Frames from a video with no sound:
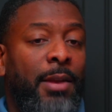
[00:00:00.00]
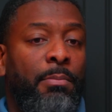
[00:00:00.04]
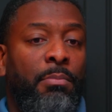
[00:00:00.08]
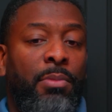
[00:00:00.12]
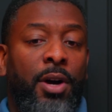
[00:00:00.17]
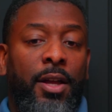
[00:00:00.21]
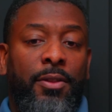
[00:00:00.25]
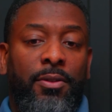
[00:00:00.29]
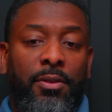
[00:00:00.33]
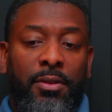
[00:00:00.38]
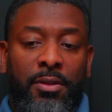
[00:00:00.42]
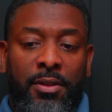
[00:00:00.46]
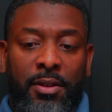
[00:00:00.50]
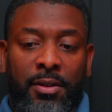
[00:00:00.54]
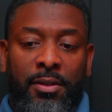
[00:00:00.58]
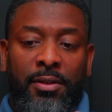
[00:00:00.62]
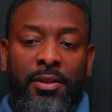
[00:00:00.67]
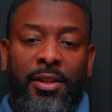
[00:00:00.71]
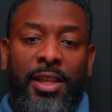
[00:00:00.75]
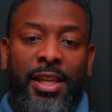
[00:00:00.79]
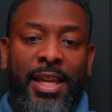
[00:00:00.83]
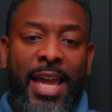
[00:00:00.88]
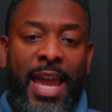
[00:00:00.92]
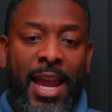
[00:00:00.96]
but
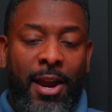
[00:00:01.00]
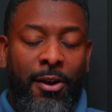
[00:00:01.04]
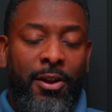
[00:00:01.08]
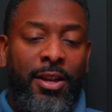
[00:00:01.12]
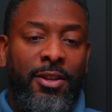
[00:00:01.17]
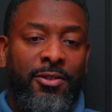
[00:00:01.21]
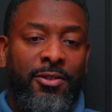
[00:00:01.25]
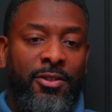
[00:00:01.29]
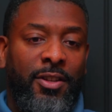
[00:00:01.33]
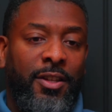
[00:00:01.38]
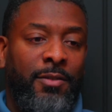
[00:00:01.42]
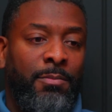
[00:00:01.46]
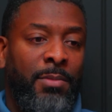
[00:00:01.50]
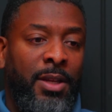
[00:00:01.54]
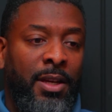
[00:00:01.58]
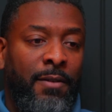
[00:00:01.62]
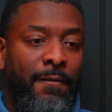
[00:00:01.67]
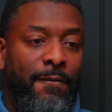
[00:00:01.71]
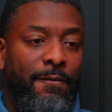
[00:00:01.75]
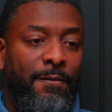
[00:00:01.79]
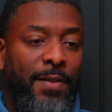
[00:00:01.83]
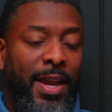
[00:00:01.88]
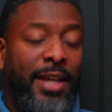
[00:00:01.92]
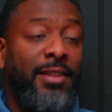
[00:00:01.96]
the areas that have been
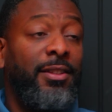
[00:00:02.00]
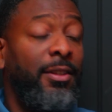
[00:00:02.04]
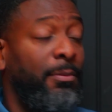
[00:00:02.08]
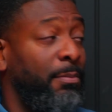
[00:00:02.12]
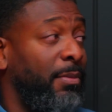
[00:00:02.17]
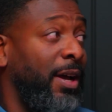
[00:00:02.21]
affected